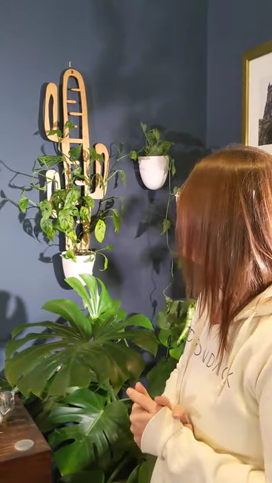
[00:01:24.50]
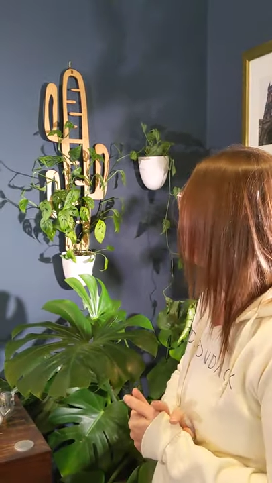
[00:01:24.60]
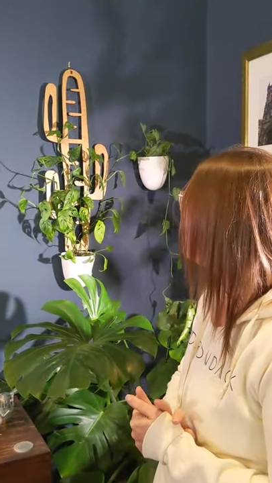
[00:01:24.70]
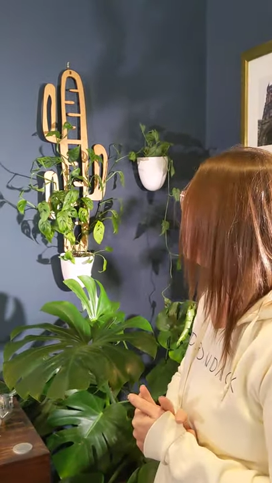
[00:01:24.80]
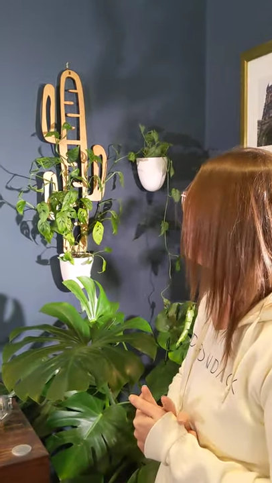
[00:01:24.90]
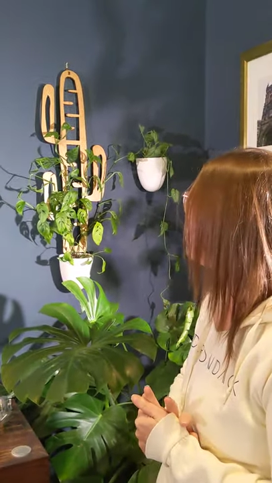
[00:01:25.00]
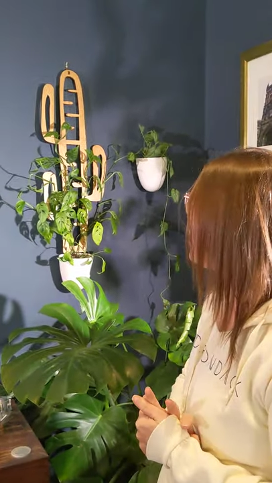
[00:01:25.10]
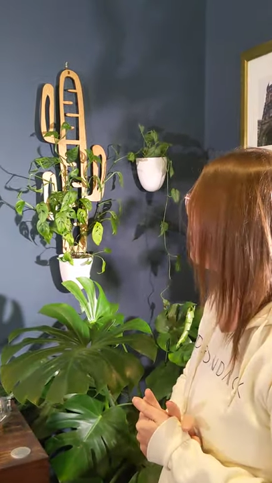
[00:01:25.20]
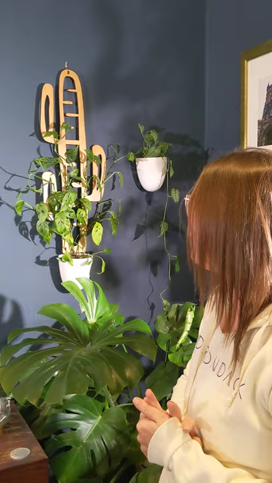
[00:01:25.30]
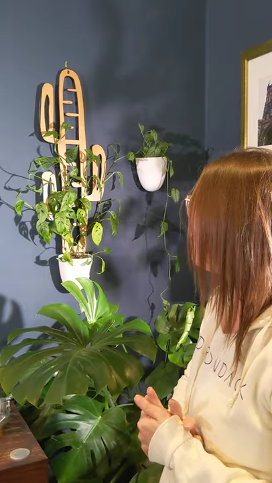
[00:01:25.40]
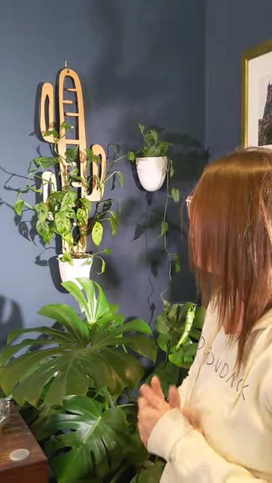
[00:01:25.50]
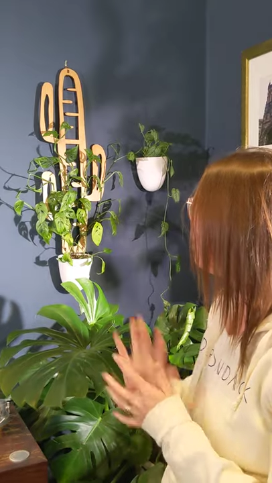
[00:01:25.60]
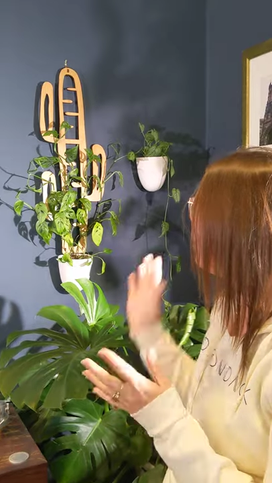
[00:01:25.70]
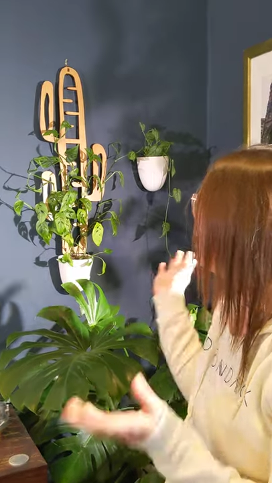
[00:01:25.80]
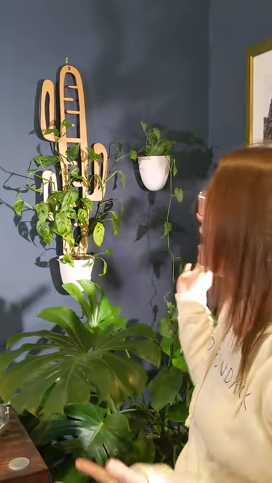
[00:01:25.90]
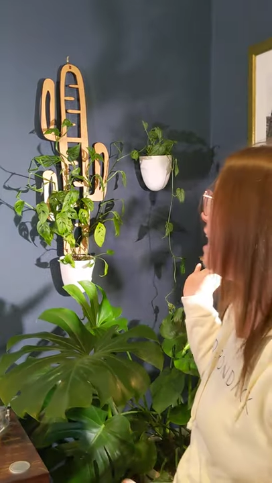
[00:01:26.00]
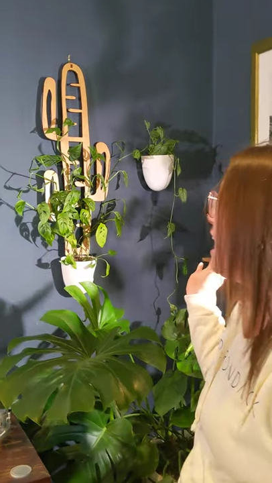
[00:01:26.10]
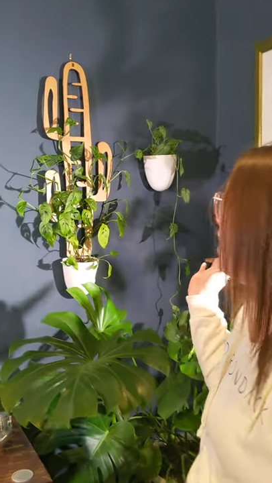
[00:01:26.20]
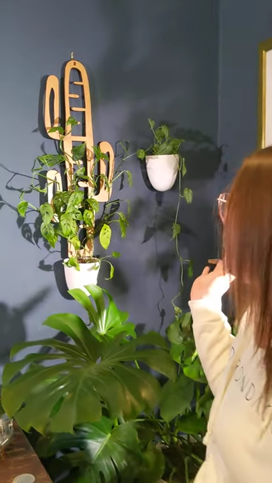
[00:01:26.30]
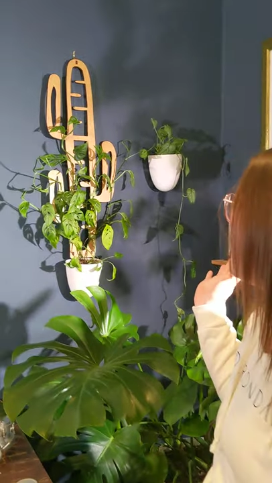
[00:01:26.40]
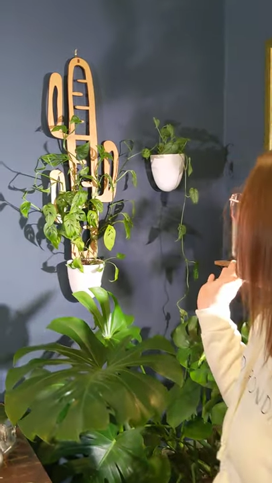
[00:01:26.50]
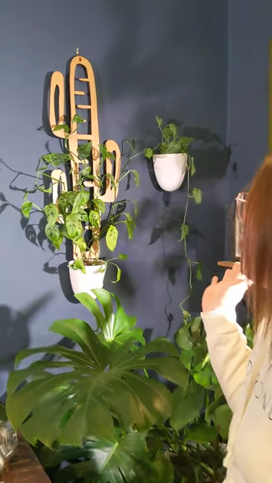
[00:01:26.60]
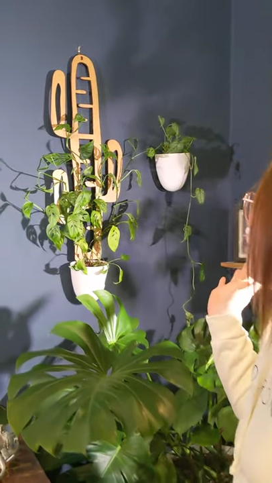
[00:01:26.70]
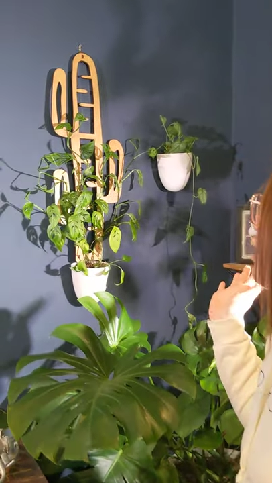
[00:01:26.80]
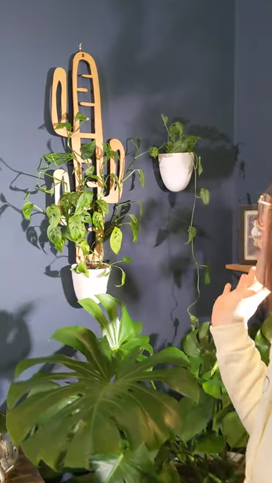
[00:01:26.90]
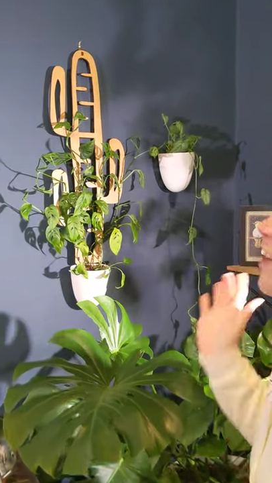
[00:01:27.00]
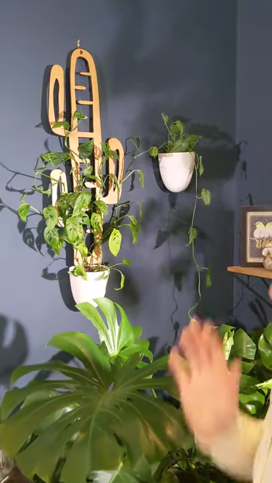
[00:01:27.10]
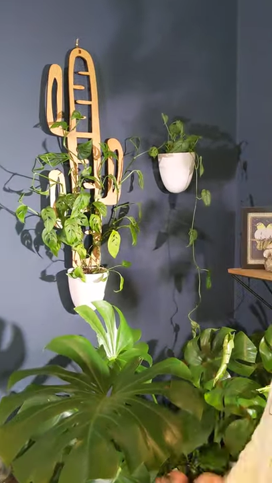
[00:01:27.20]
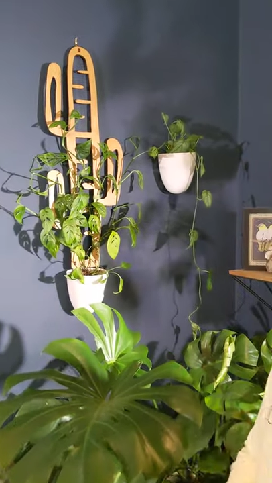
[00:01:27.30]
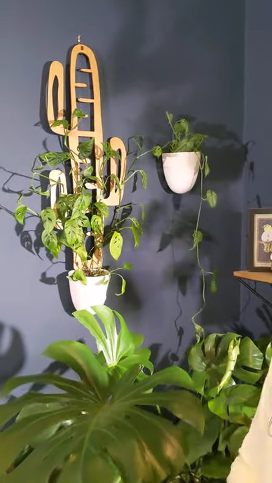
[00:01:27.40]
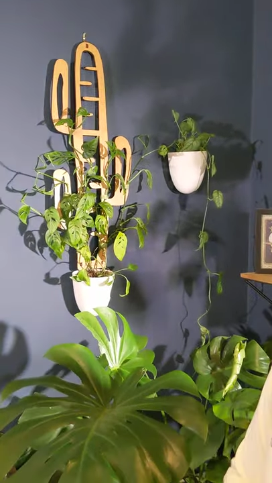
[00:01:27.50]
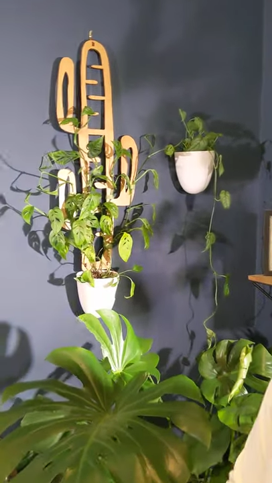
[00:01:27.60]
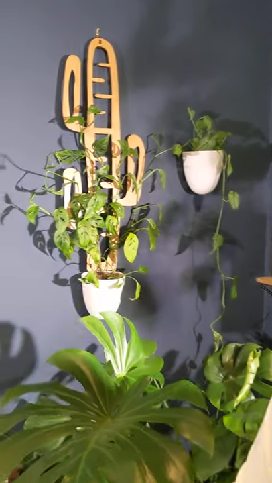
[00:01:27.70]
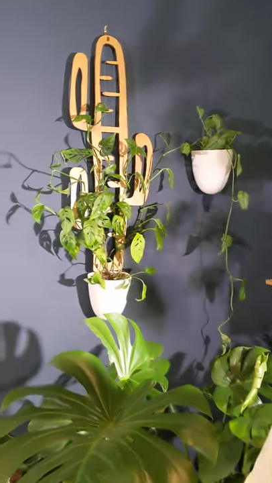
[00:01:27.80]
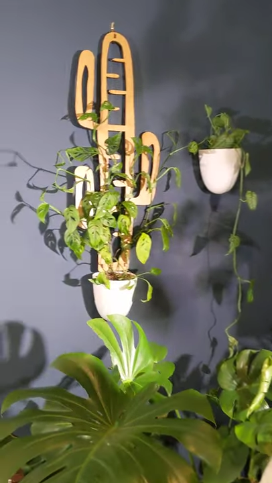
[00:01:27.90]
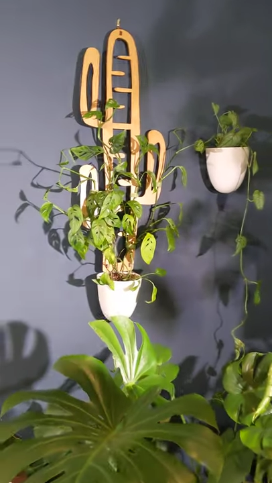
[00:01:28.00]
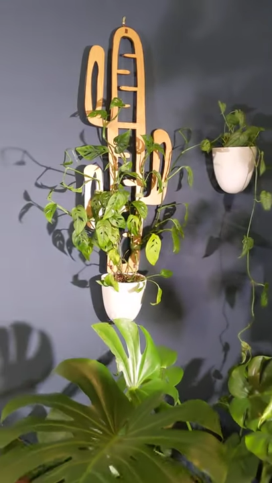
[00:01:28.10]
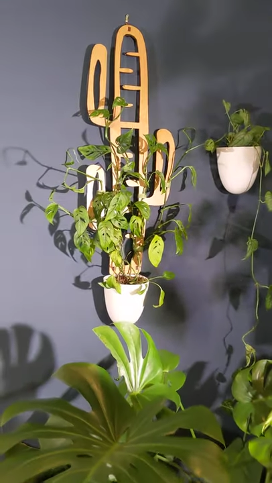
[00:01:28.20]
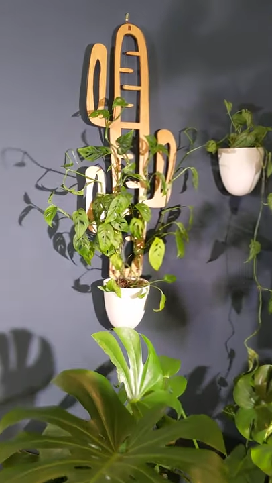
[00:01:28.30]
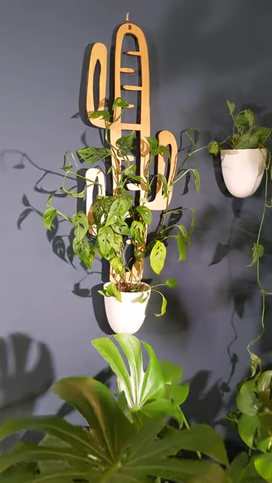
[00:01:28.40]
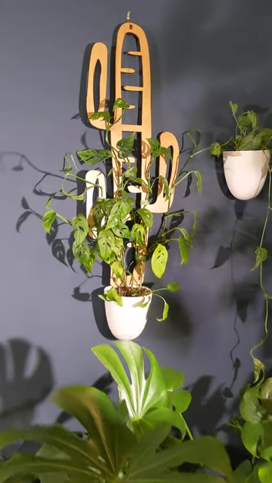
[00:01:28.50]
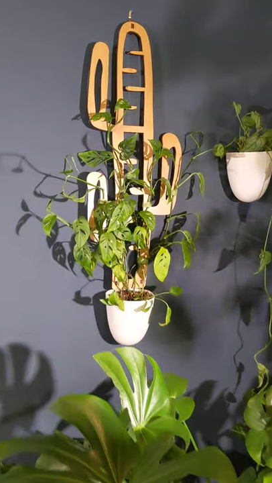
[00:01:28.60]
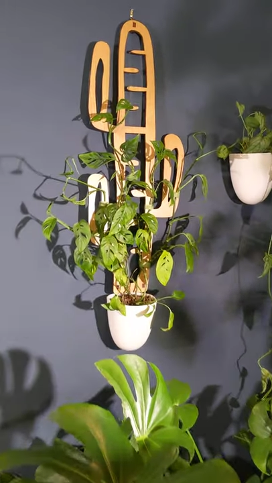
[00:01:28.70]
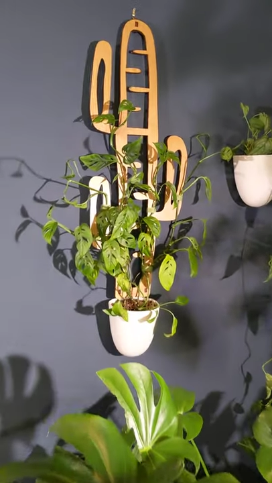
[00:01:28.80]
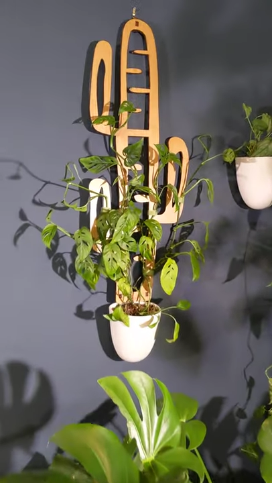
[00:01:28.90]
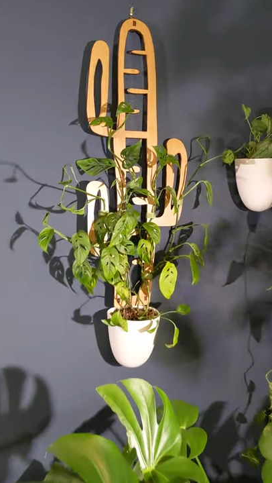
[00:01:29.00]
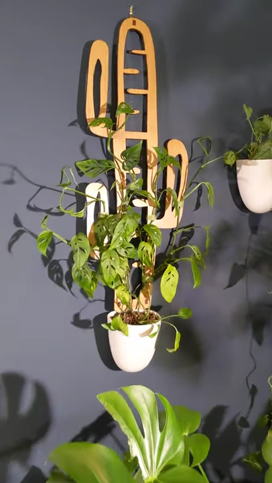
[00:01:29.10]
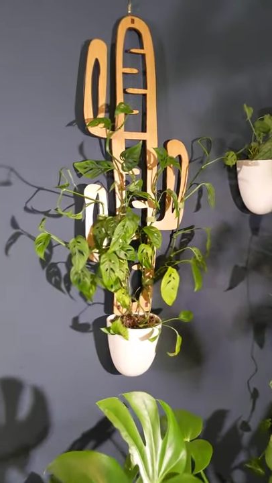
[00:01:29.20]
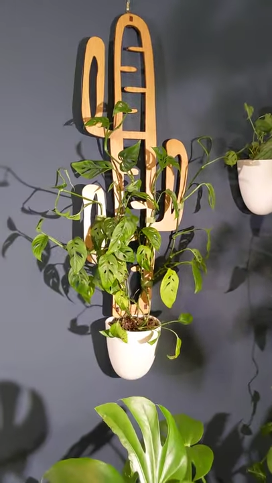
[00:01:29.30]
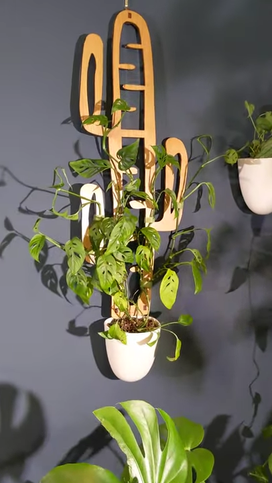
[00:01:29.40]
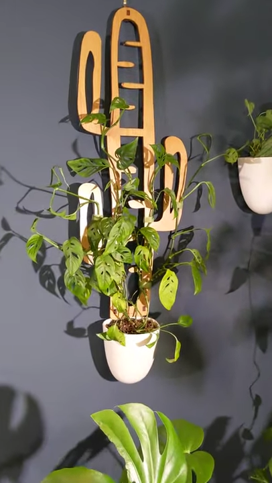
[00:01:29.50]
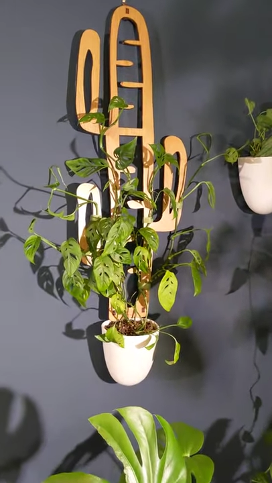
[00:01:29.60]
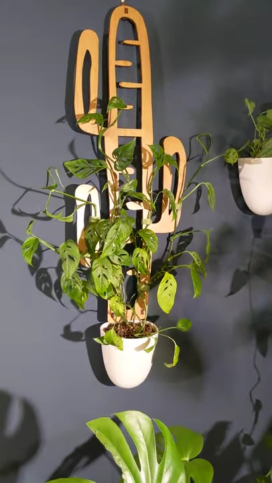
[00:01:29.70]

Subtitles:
No face is visible, so there are no lips to read.